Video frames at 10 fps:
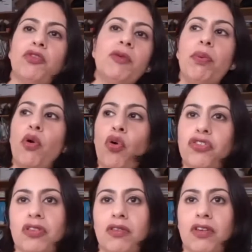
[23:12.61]

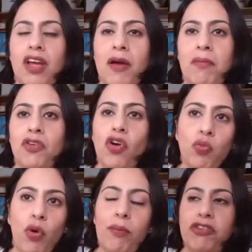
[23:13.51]
deport
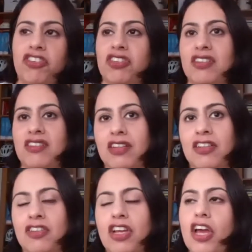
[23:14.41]
non-white British citizens,